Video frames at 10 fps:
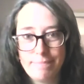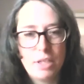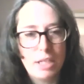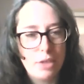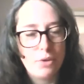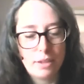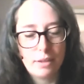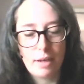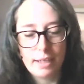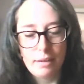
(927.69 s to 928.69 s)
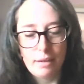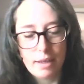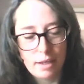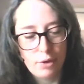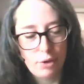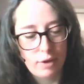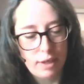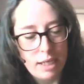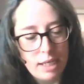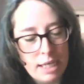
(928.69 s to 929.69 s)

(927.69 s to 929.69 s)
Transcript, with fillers: It's an interesting title, I think you'll agree,